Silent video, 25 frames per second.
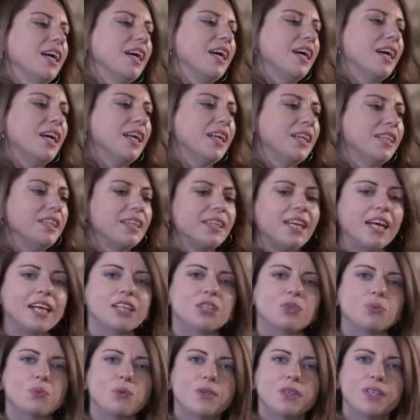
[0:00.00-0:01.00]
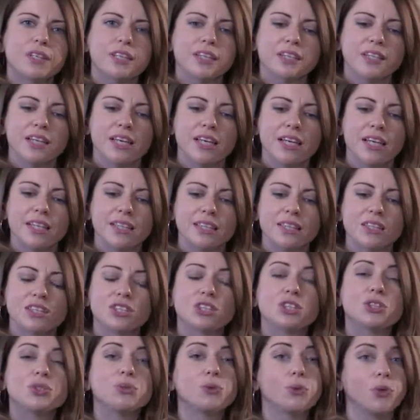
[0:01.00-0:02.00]
And the next word is
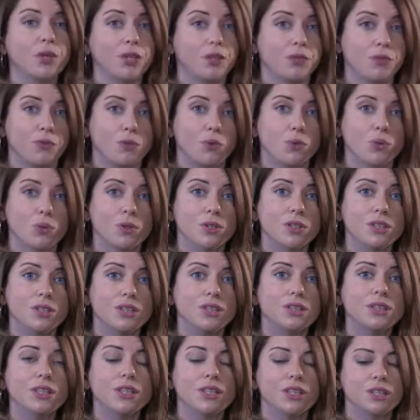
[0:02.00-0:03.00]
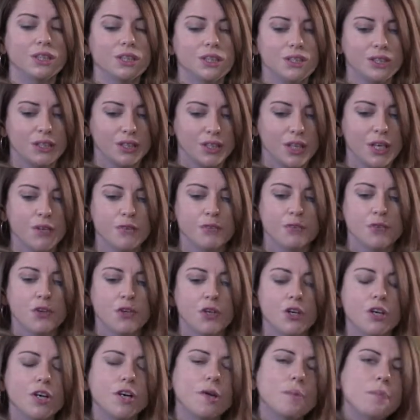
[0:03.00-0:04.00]
to enforce. It's a
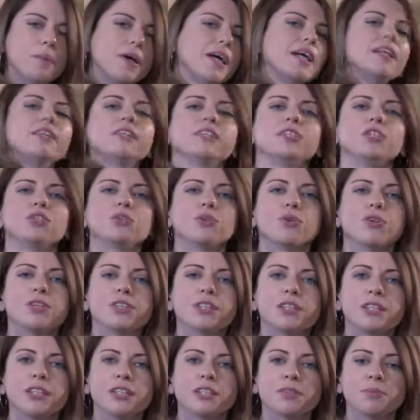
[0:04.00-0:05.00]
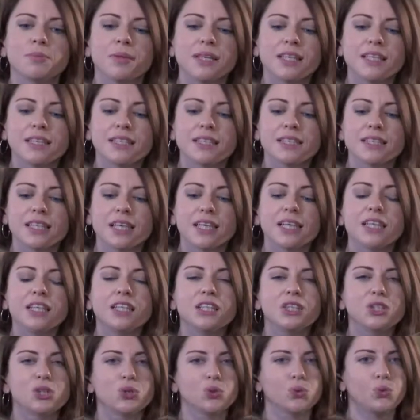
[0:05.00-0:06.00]
verb, and in Georgian it means
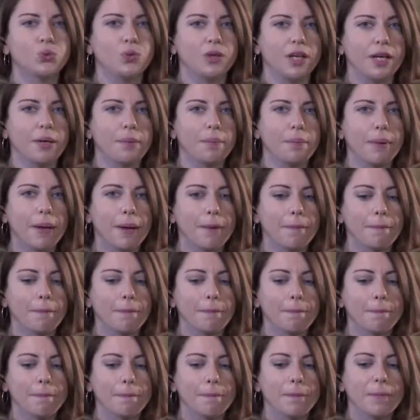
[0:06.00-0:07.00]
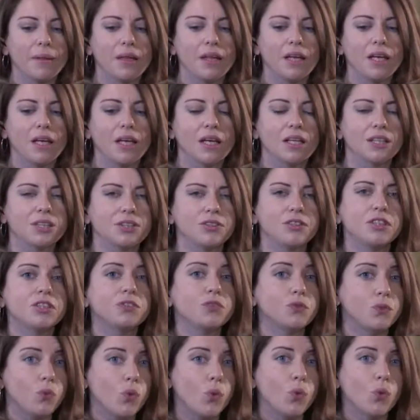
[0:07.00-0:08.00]
izuleba, to
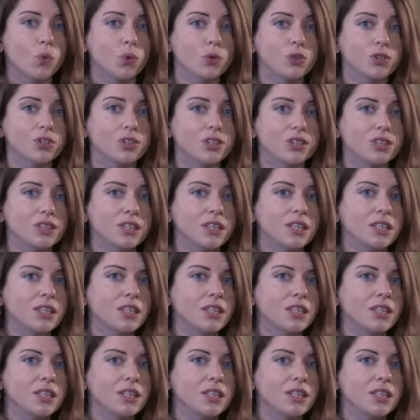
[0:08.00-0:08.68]
enforce.